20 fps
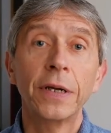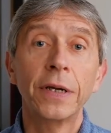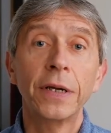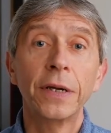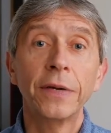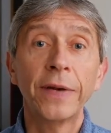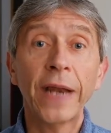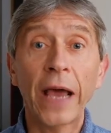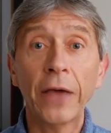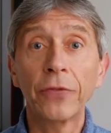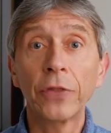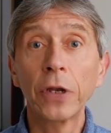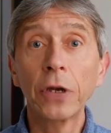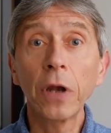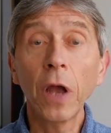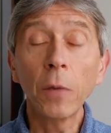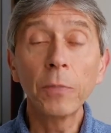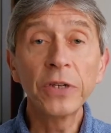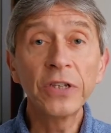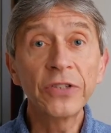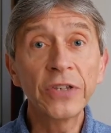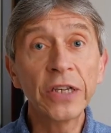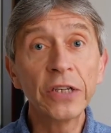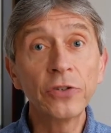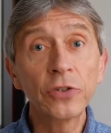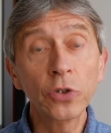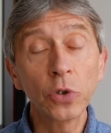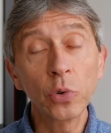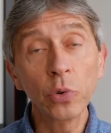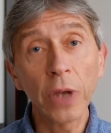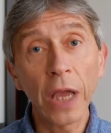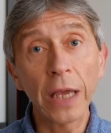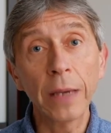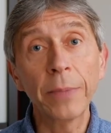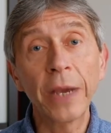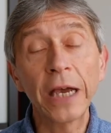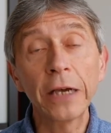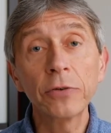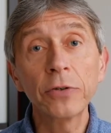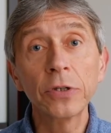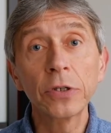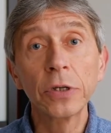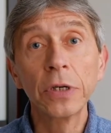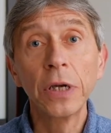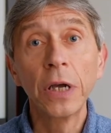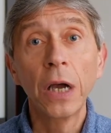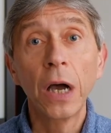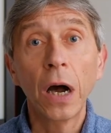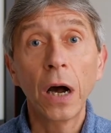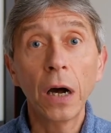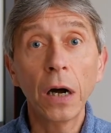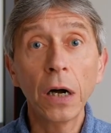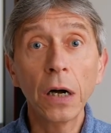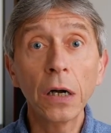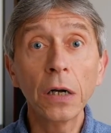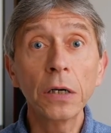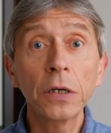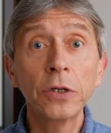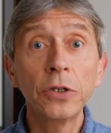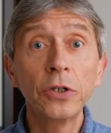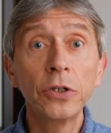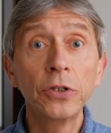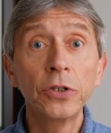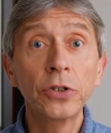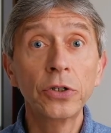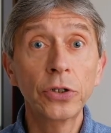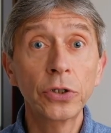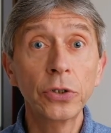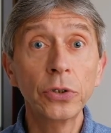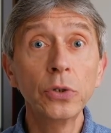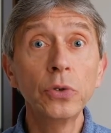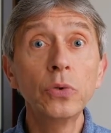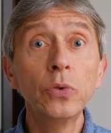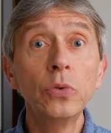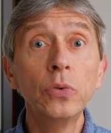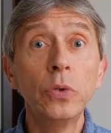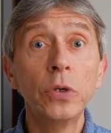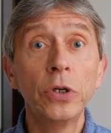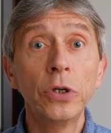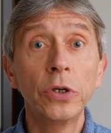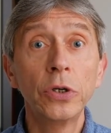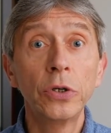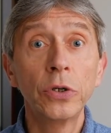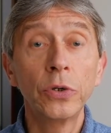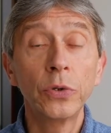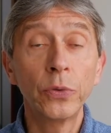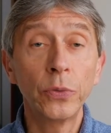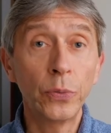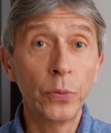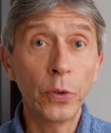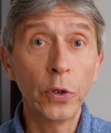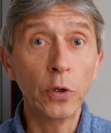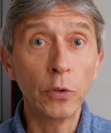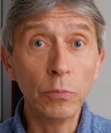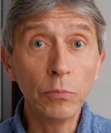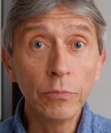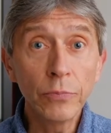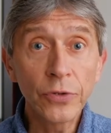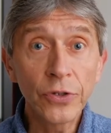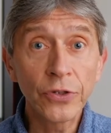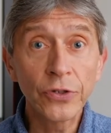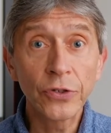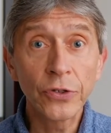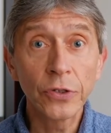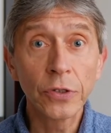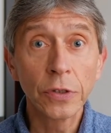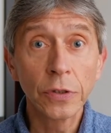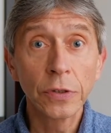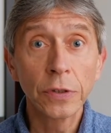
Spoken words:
Now, the lobbies he's talking about are two rooms,